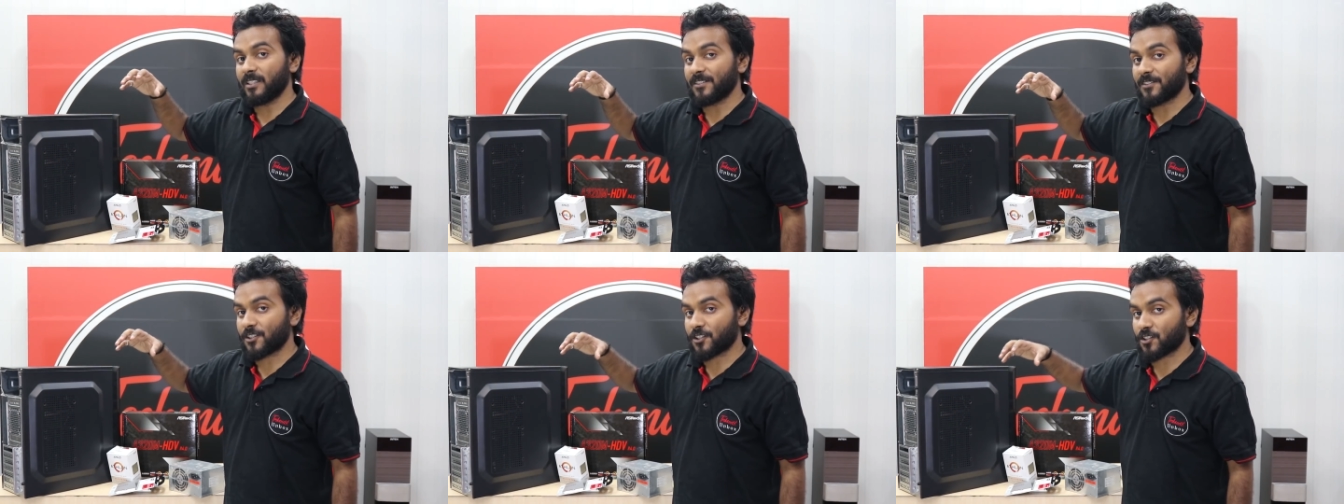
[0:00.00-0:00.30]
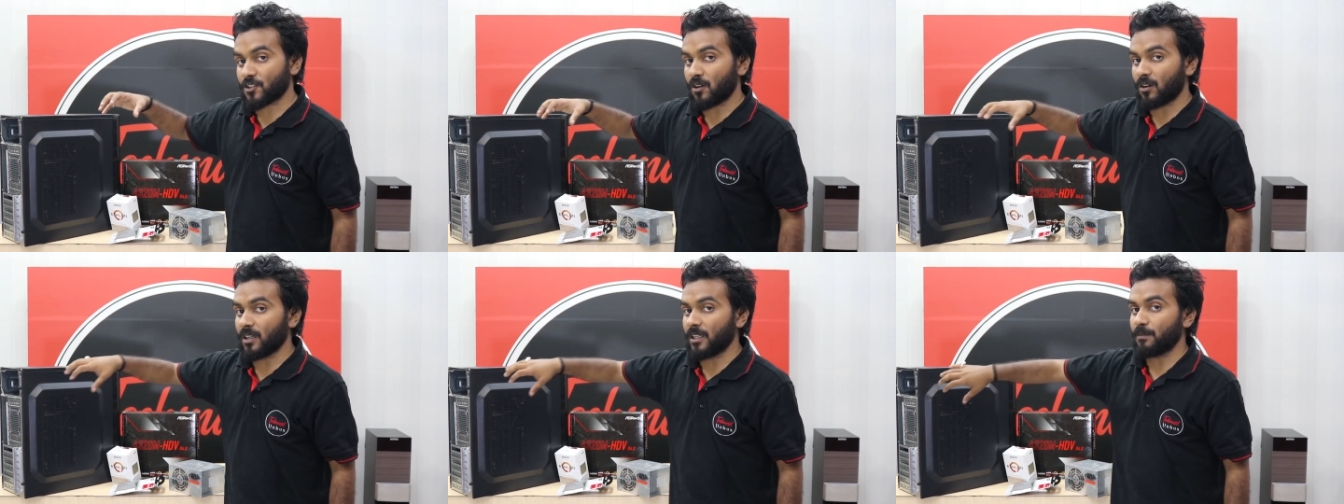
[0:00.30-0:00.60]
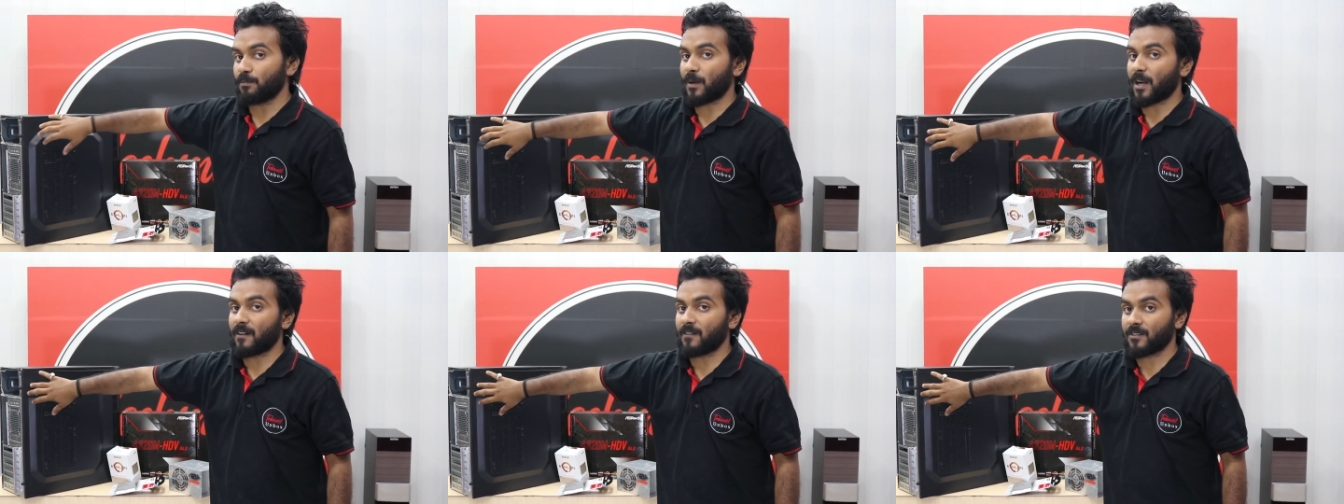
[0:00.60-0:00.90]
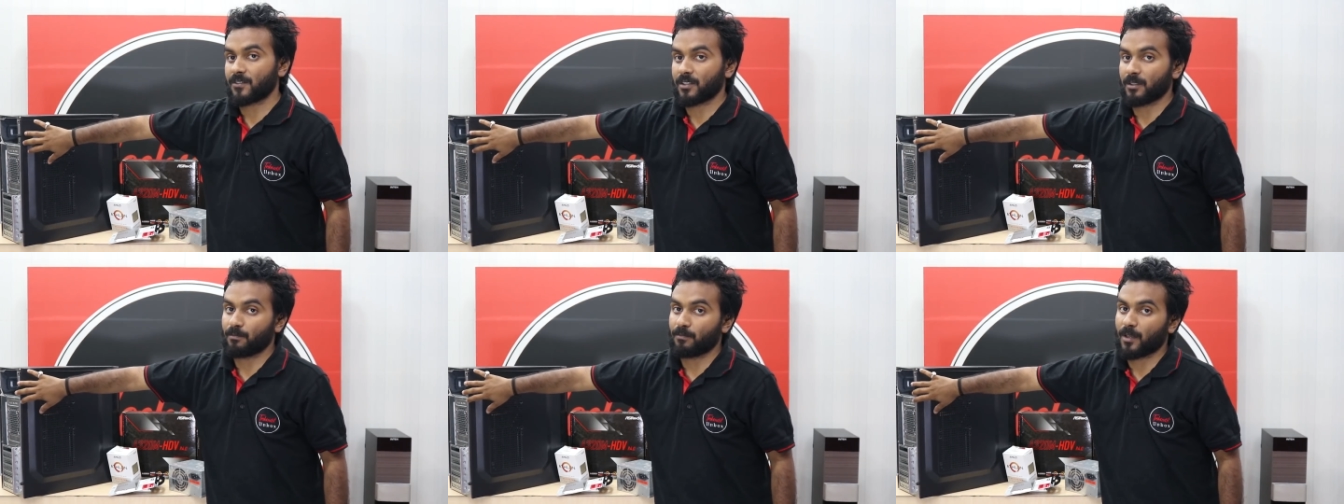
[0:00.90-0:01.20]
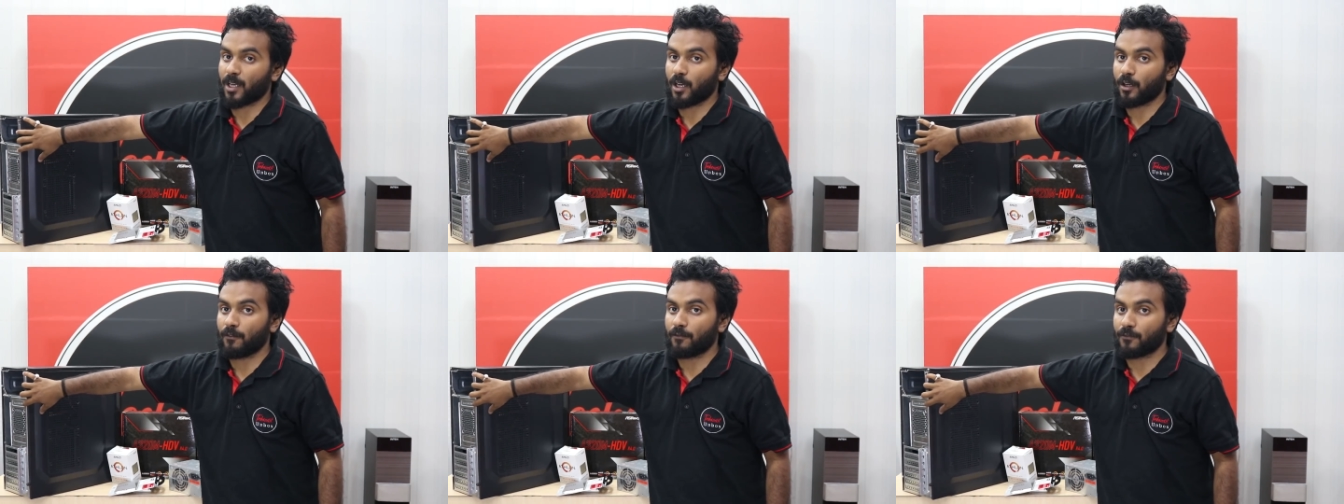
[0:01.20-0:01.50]
install a power
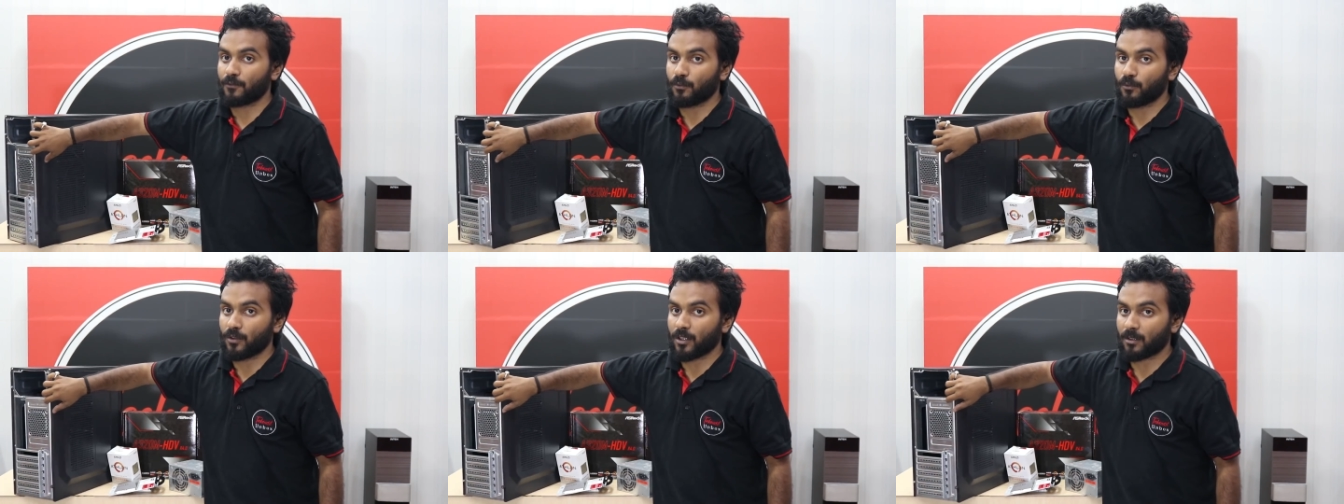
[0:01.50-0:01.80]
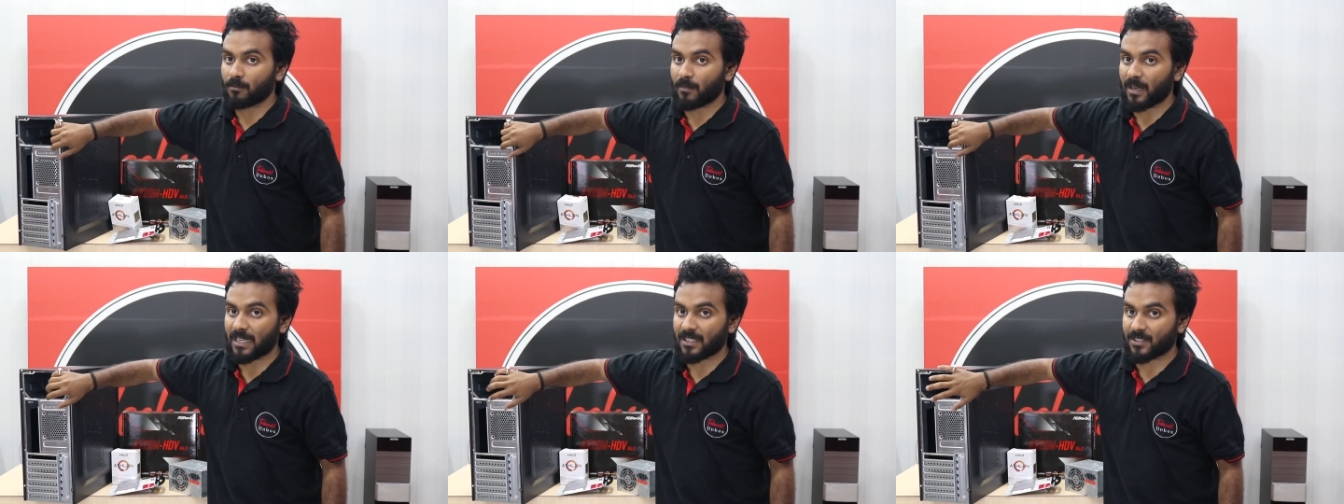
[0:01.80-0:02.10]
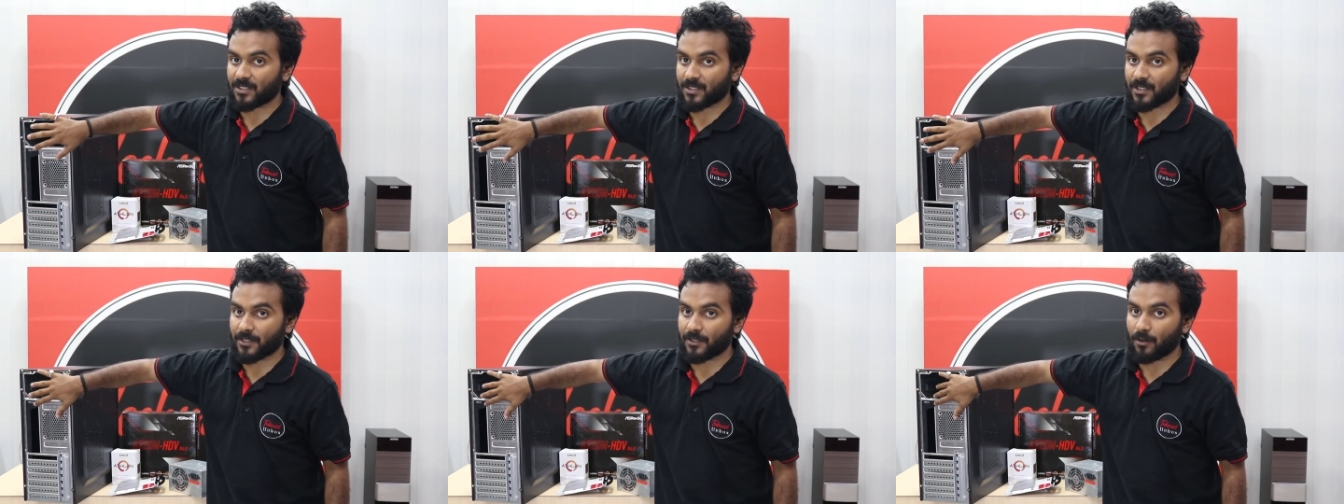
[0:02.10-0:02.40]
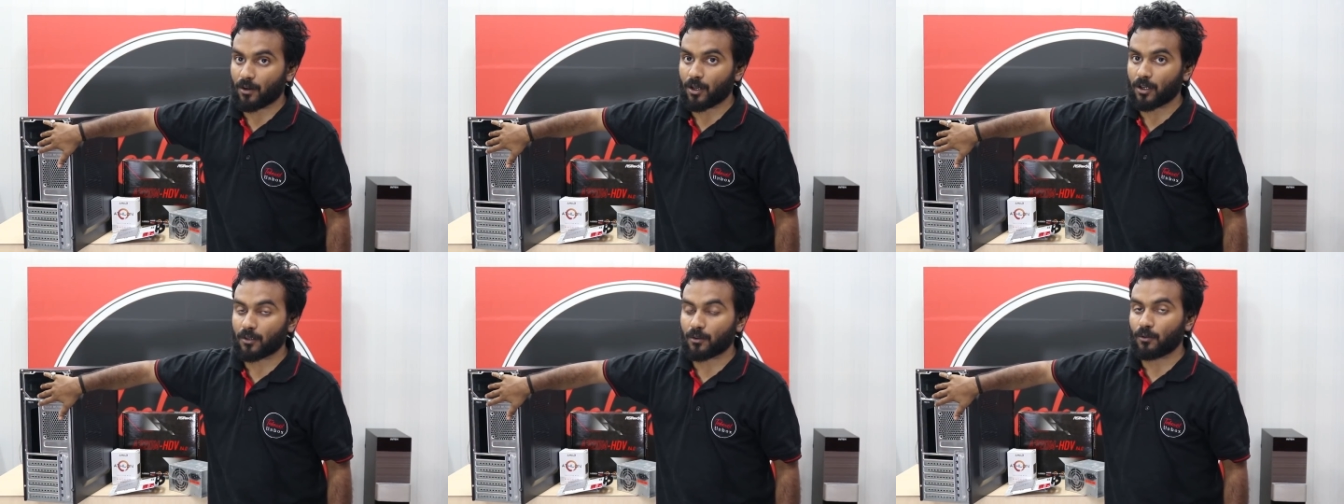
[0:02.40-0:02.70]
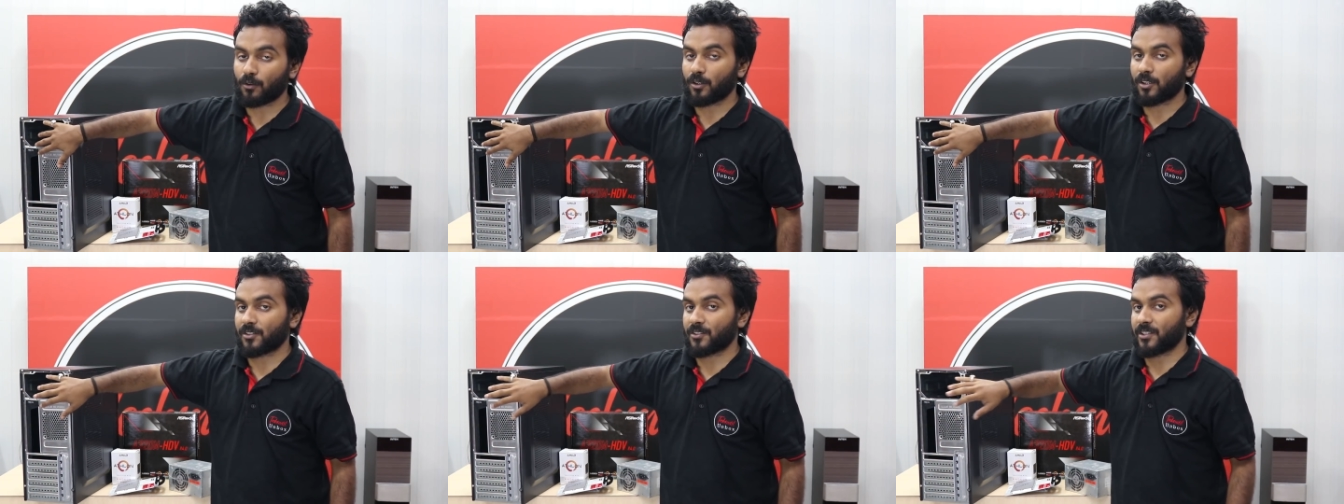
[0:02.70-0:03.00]
supply of Cooler Master or
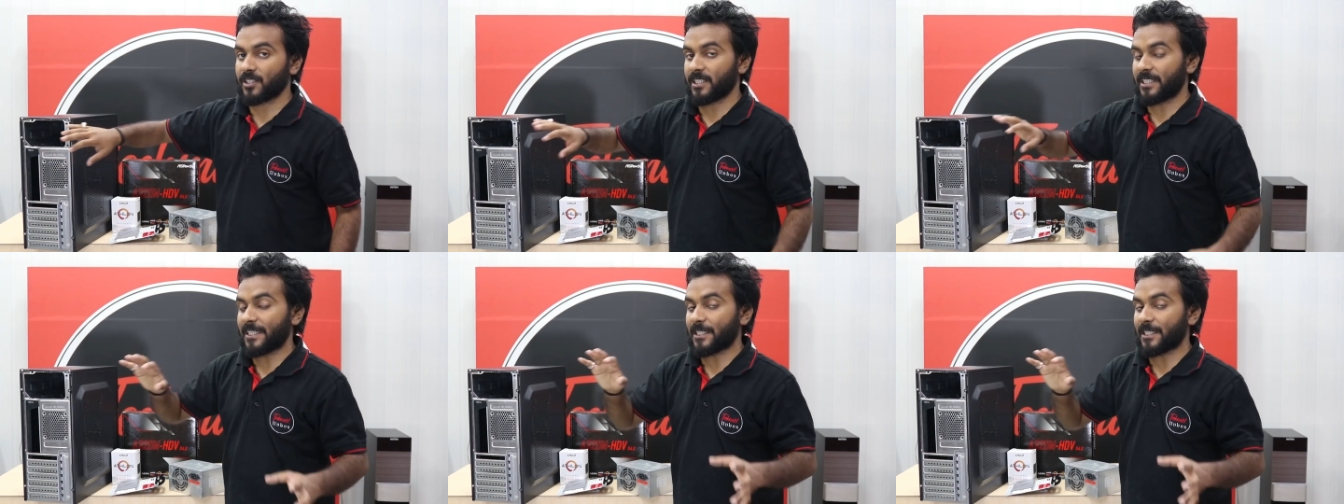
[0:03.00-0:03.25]
Corsair,